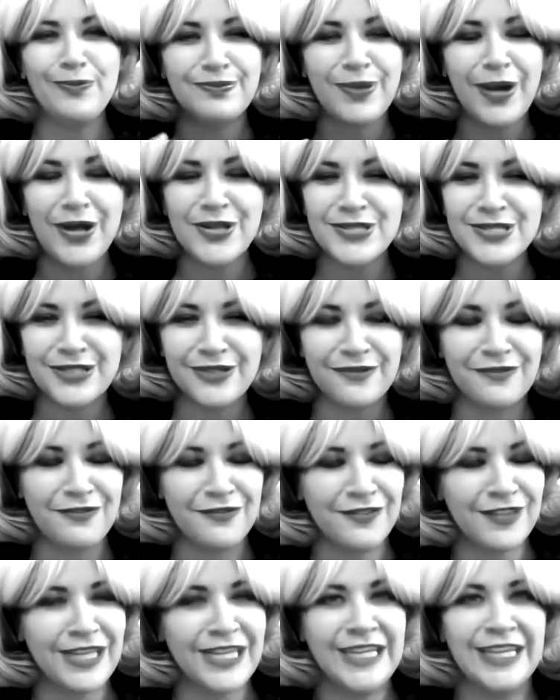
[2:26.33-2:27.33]
positive
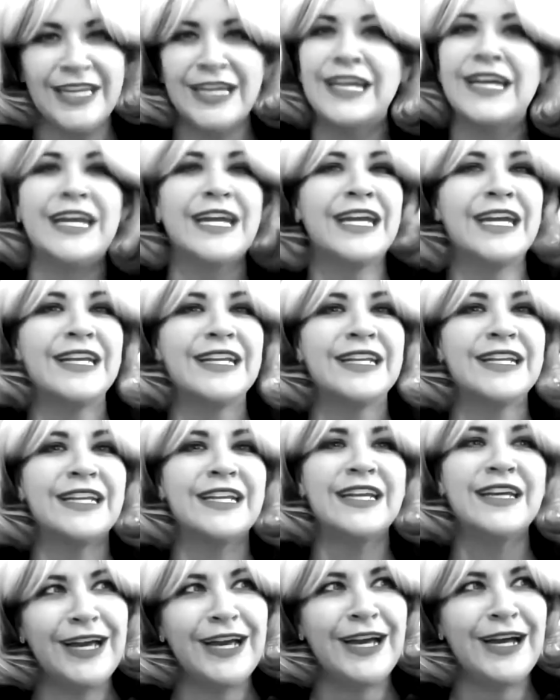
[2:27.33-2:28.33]
thinking,
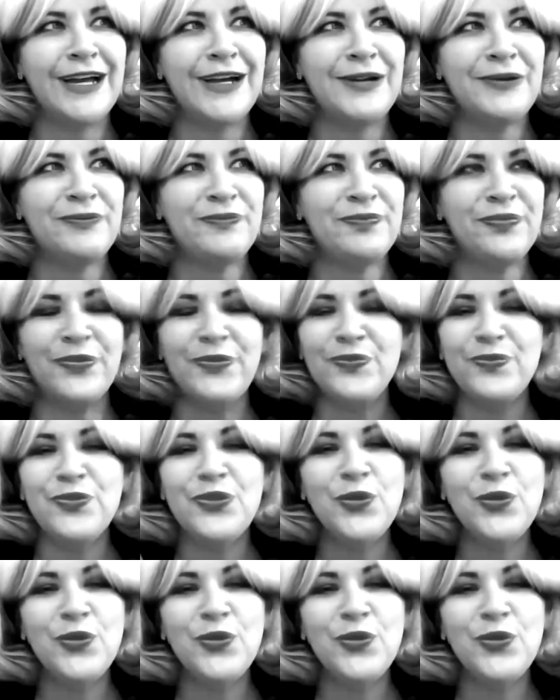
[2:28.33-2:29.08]
um,